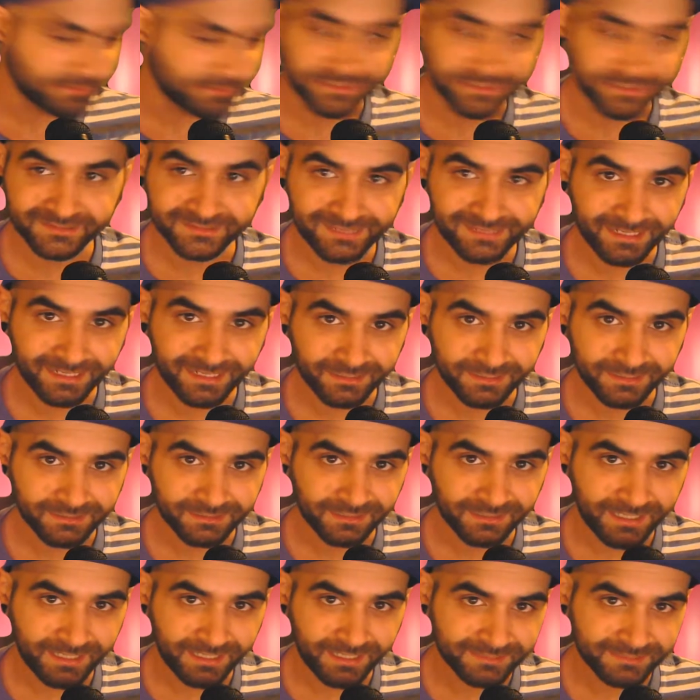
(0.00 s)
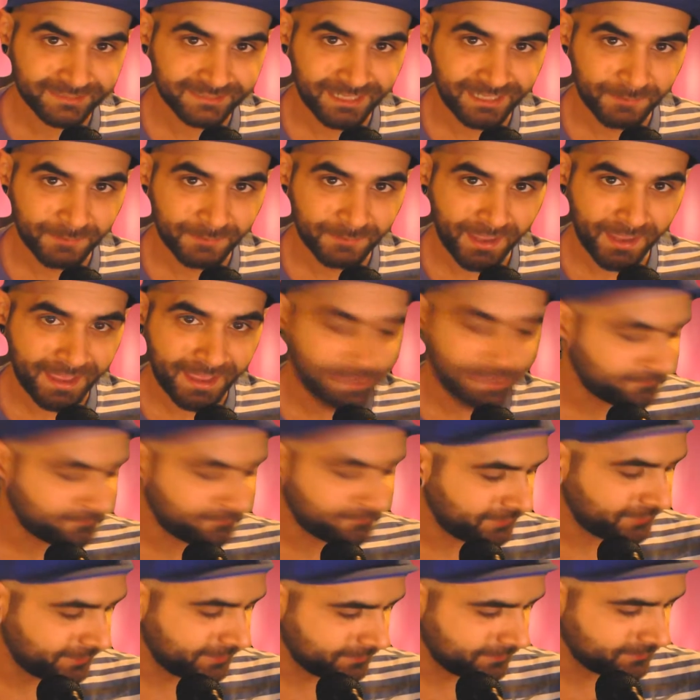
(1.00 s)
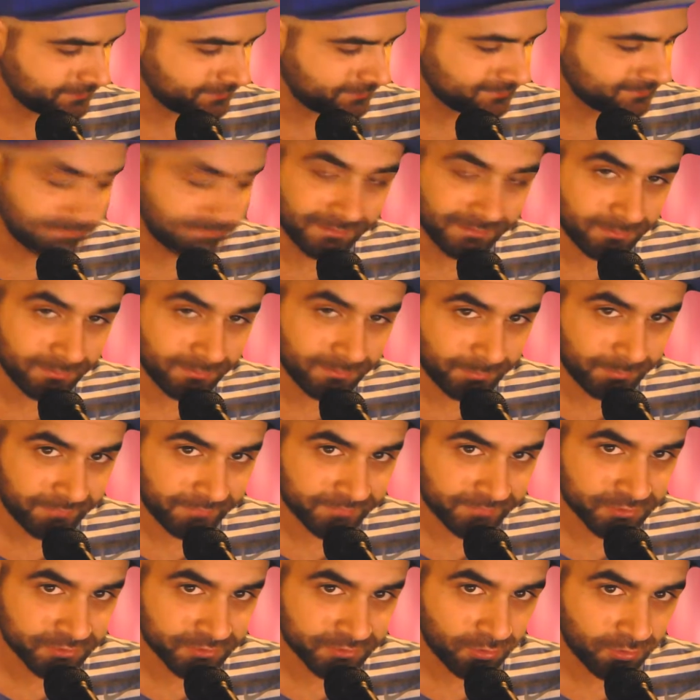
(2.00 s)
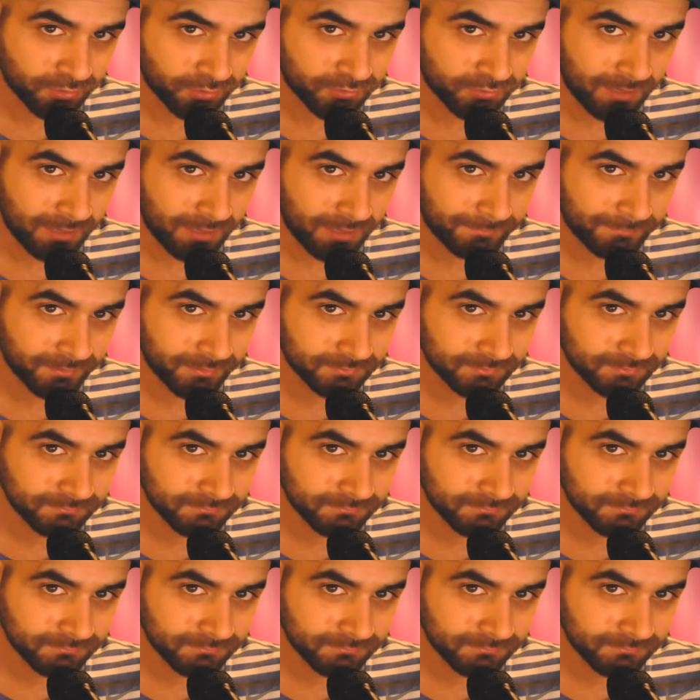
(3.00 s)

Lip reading: the second to last game I have here is a little bit of a jaw dropper.